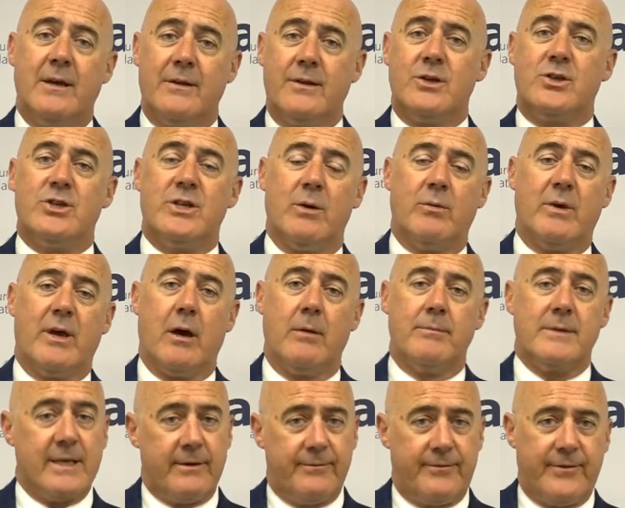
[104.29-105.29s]
This year we
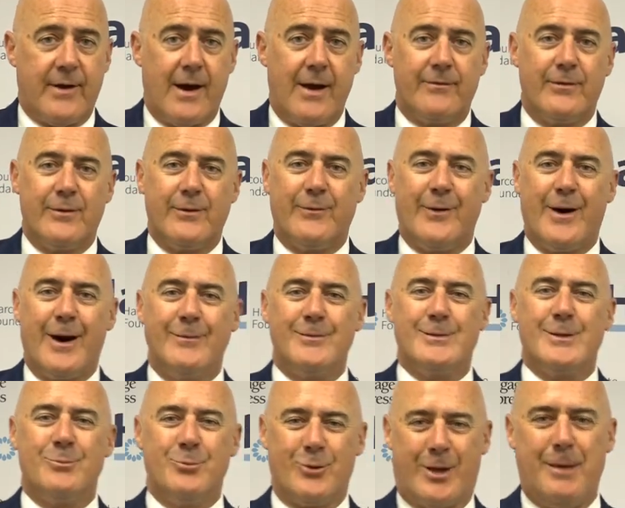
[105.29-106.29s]
hope to have five of the five.
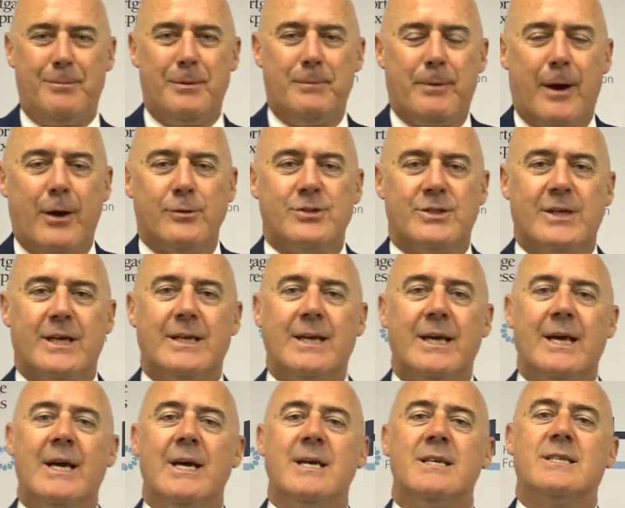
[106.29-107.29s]
So we'll keep you posted.
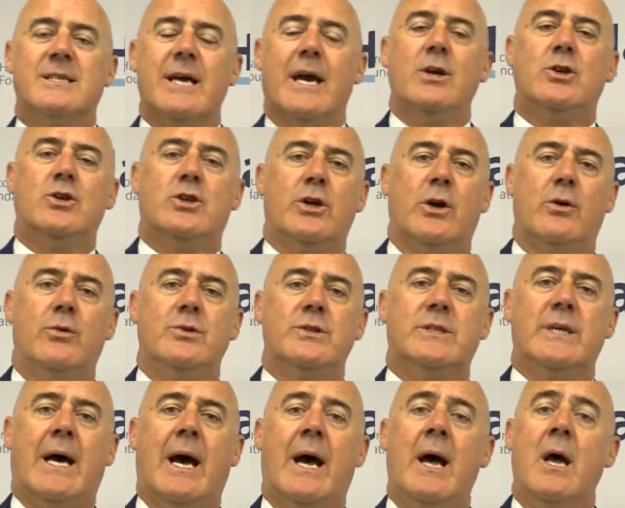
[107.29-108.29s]
Stay
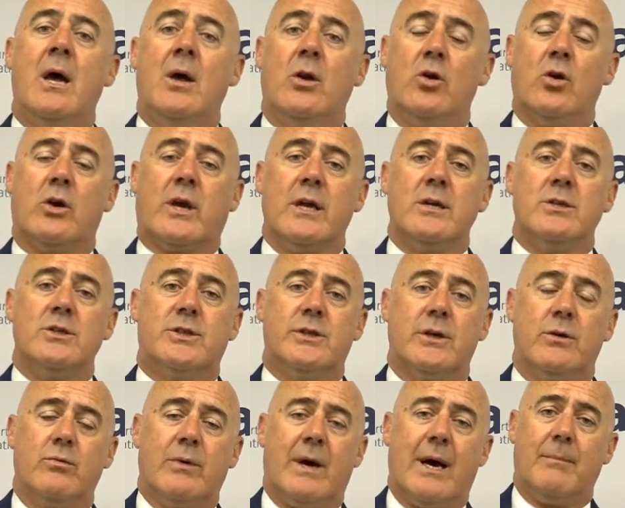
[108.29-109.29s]
tuned. Uh, look
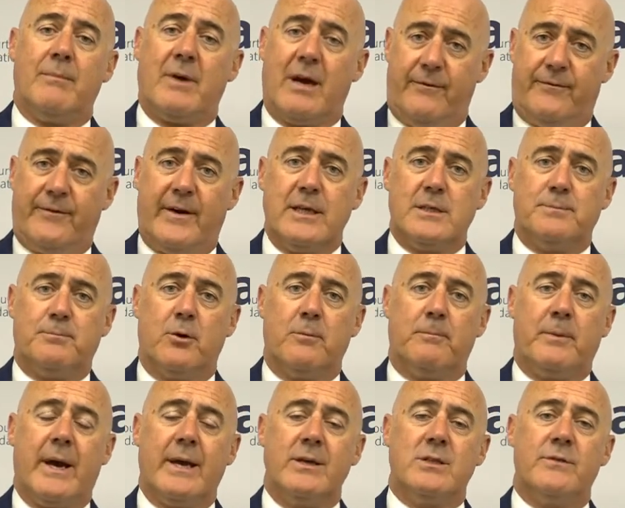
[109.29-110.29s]
into uh, my
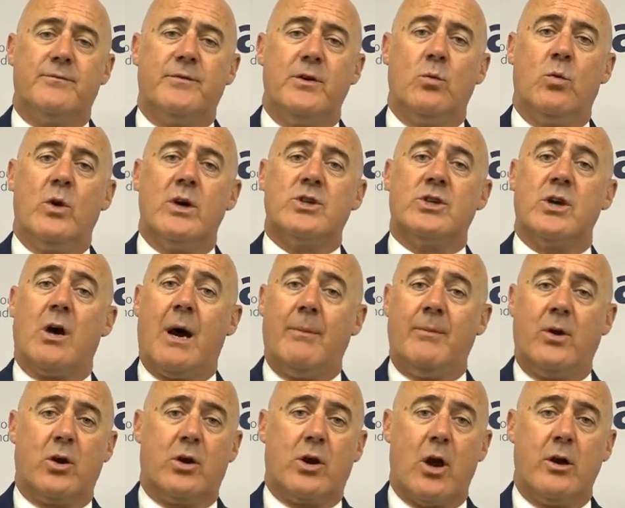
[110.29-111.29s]
Facebook page if you wish. I'm
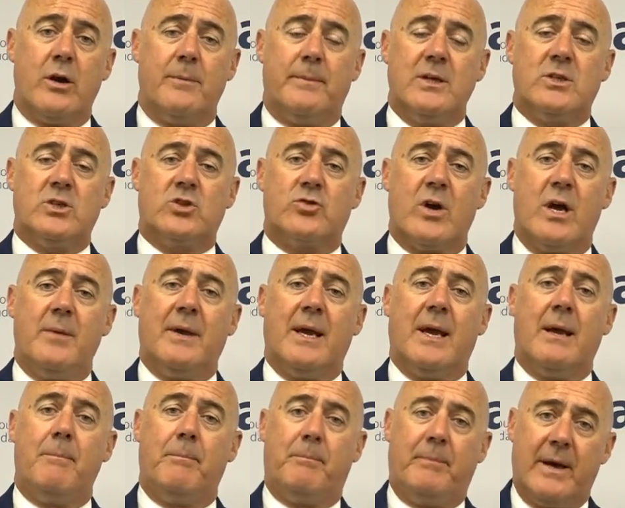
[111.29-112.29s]
not going to be streaming
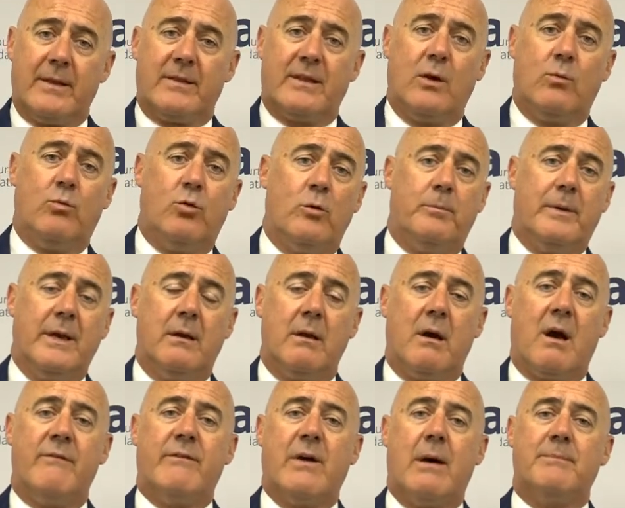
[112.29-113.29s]
it, but there will be
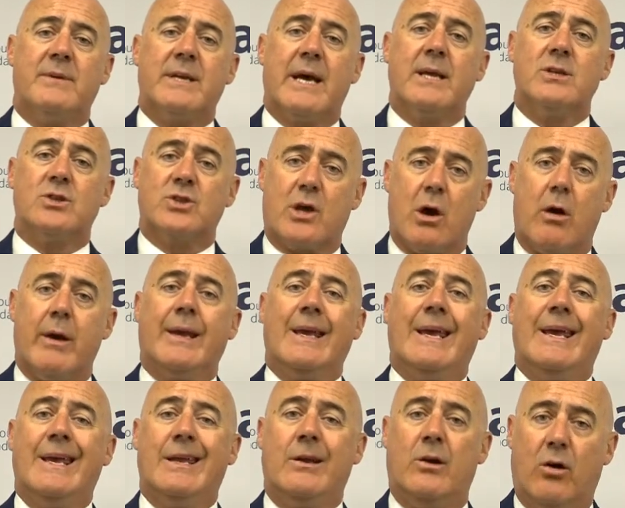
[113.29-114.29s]
live updates
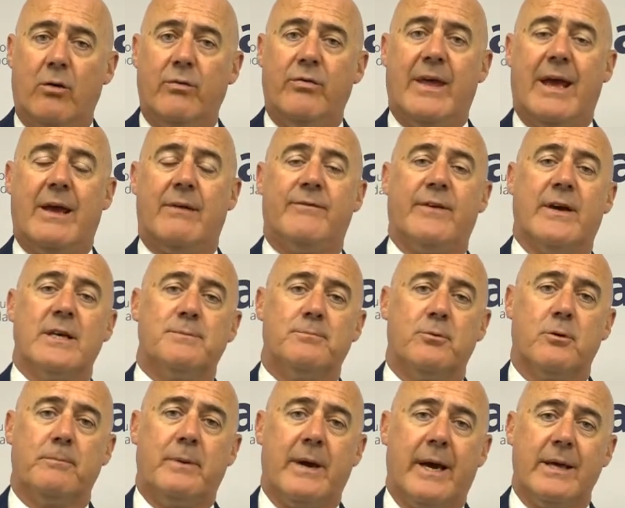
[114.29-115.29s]
going in on that
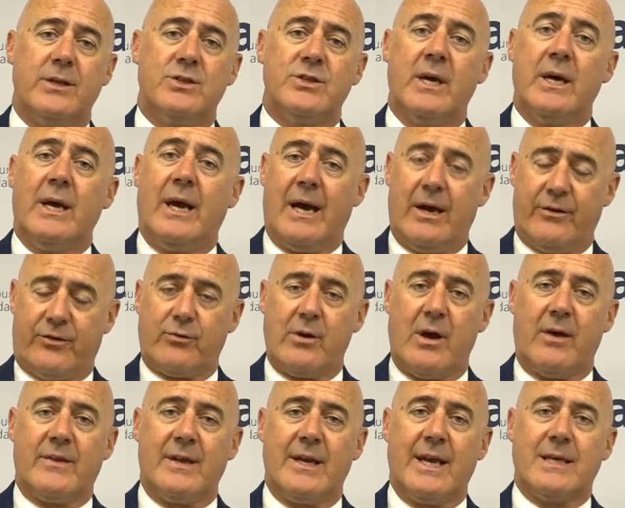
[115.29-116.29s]
Facebook page uh,
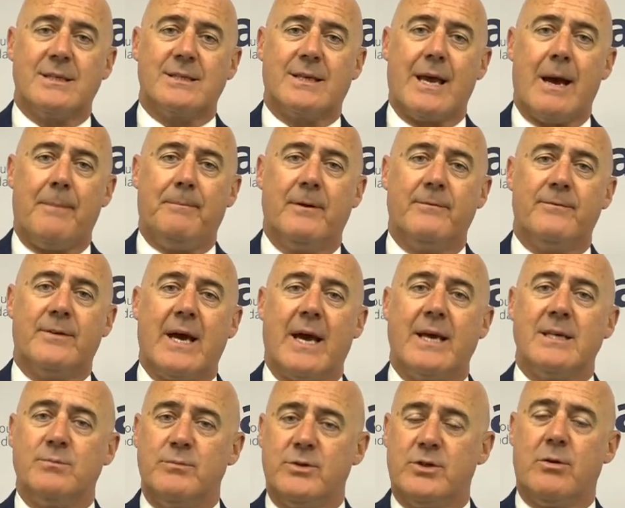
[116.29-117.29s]
throughout the next couple of
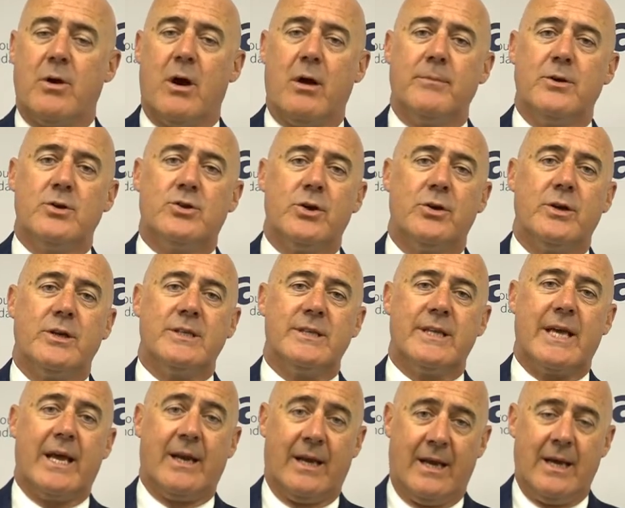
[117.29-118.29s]
days. And we do hope you tune into that